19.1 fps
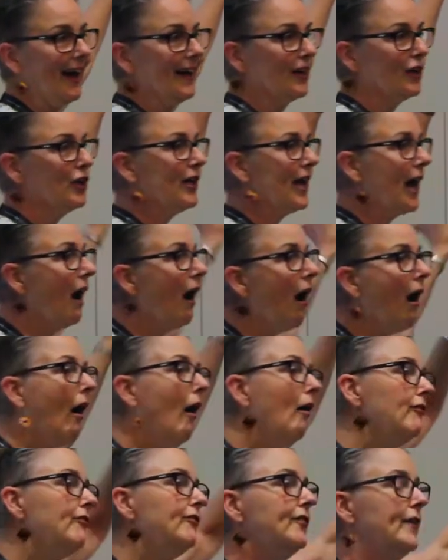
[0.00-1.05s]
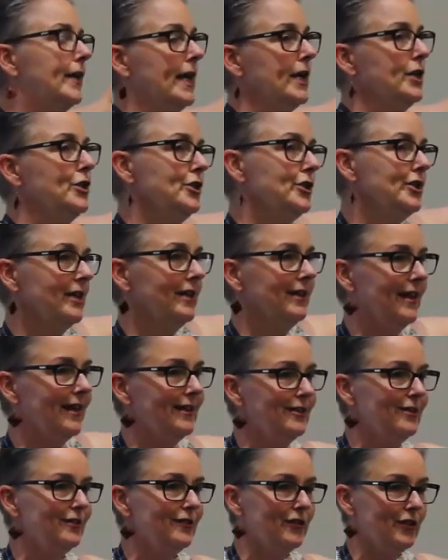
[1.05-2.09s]
and I got it half finished at the
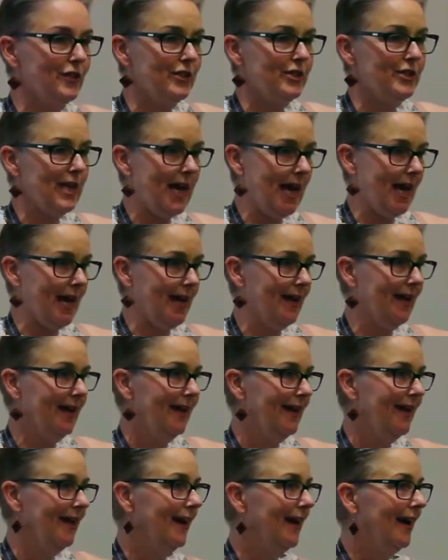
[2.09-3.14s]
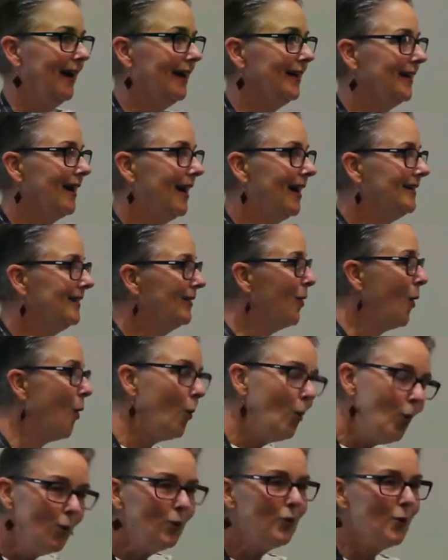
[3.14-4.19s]
end of the first day. And, and
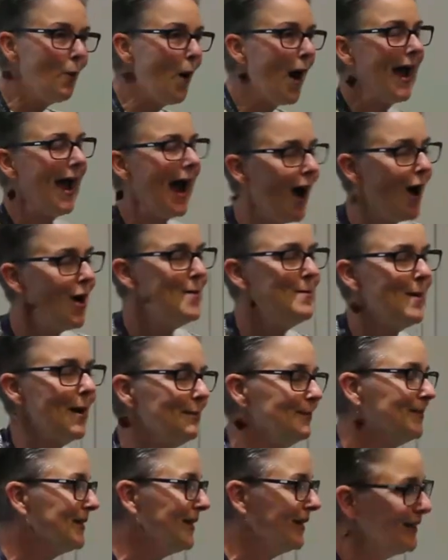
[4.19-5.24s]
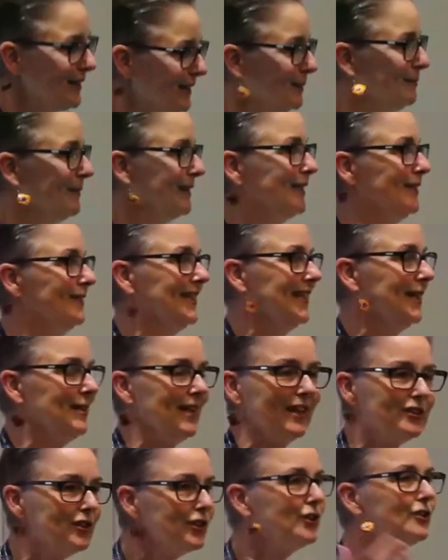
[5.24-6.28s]
all the way home, I'm cursing myself, thinking
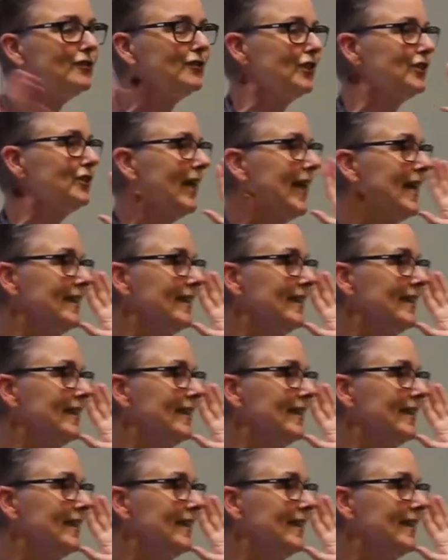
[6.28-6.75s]
I should have just